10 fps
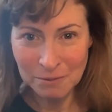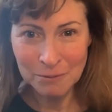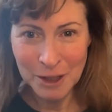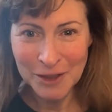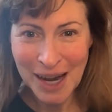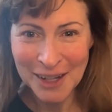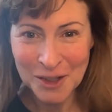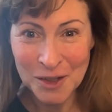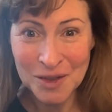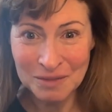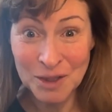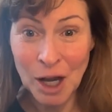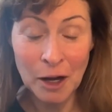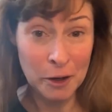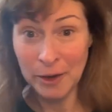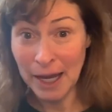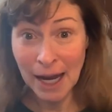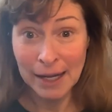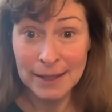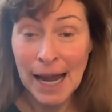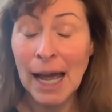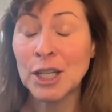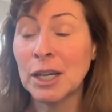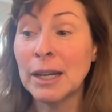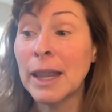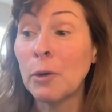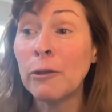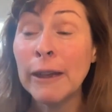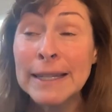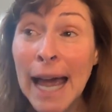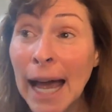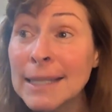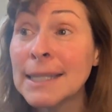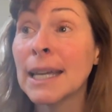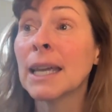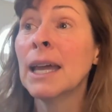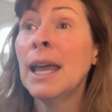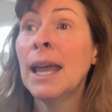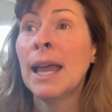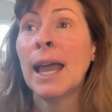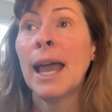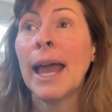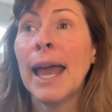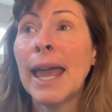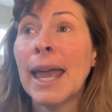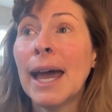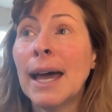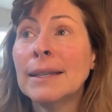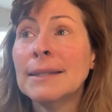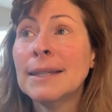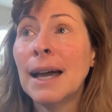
real doctors saw her, they got into action and they were fantastic. And